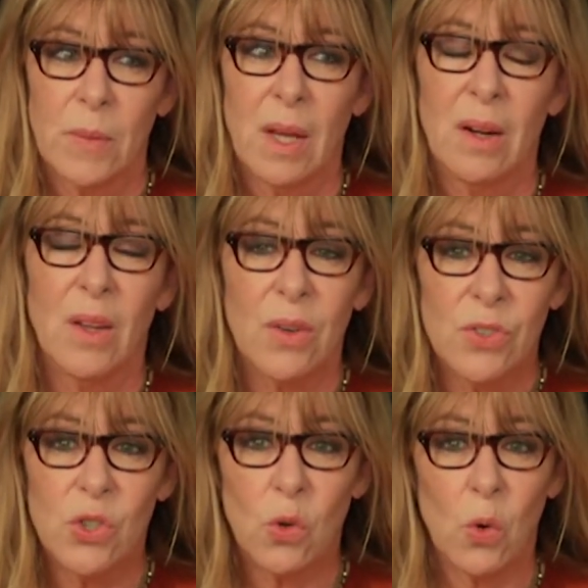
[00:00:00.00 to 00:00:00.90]
and a lot of
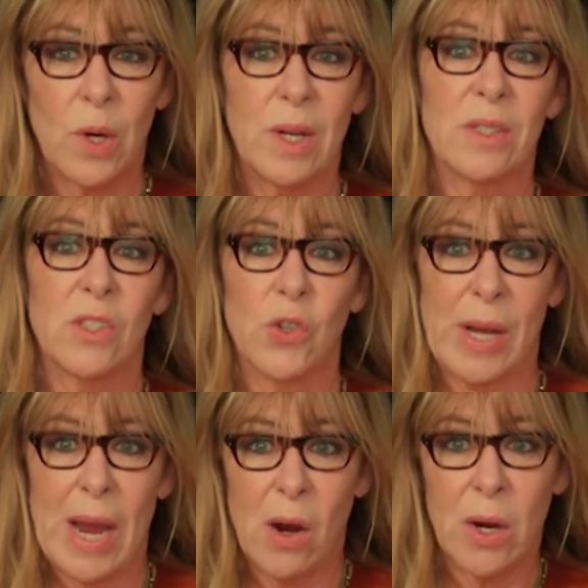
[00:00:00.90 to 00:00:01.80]
stories and you're
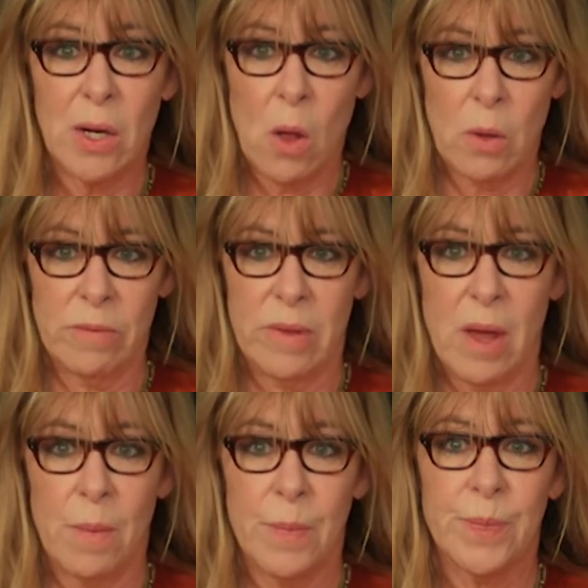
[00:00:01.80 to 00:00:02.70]
carrying all of
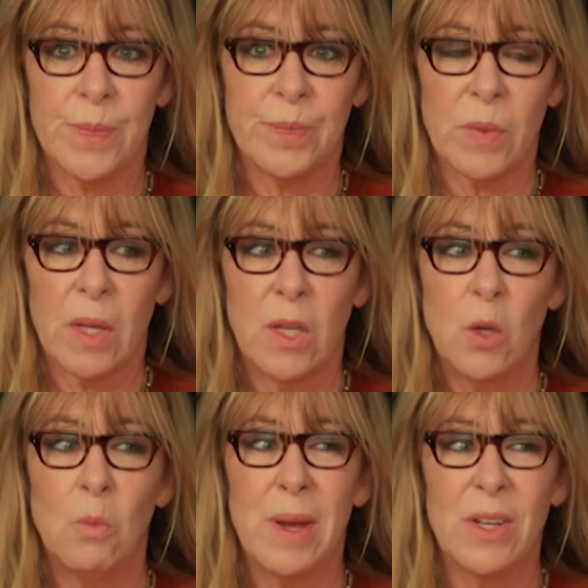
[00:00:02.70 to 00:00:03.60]
them,
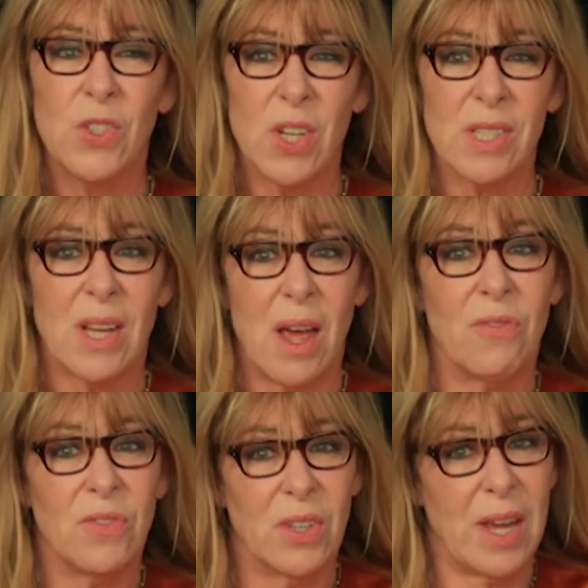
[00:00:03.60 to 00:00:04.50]
you may just
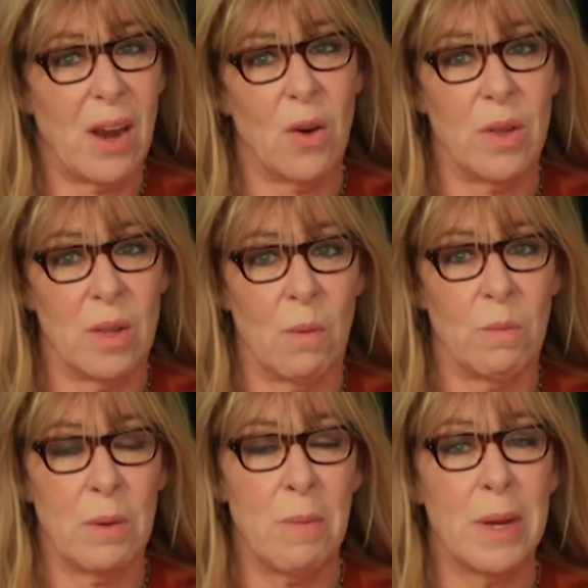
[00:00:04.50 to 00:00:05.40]
have to carry them.
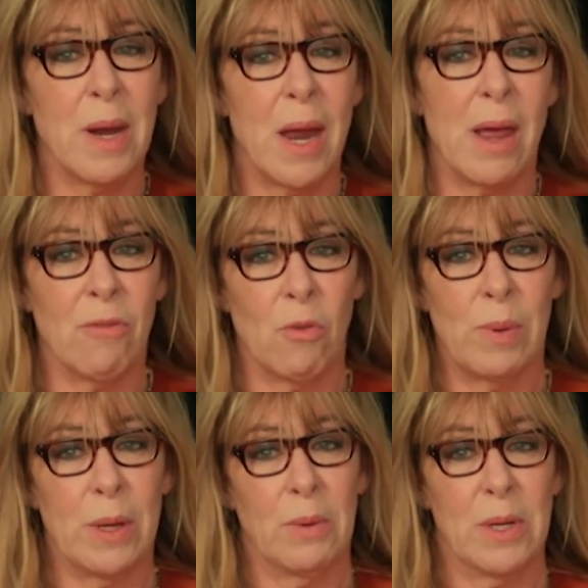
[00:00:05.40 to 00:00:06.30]
They may not ever
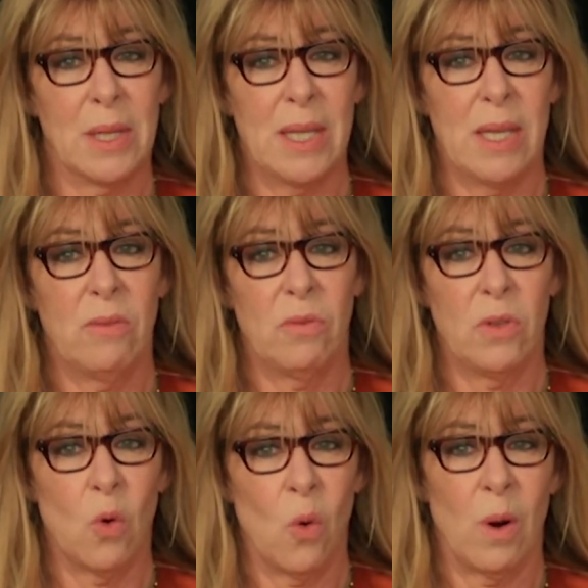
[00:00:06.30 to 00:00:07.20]
be able to leave
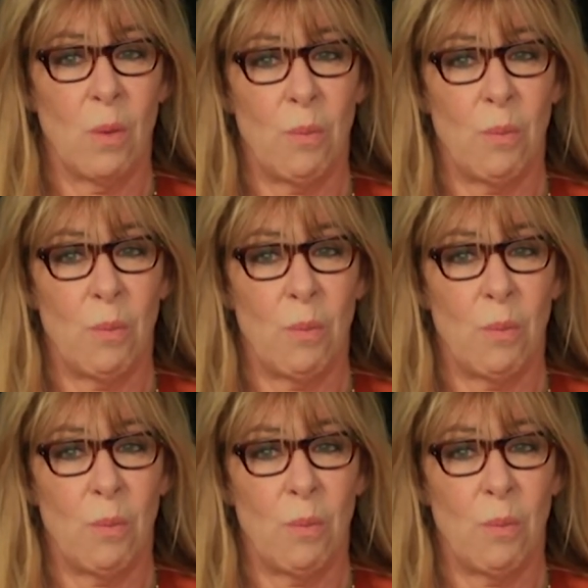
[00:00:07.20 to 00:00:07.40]
your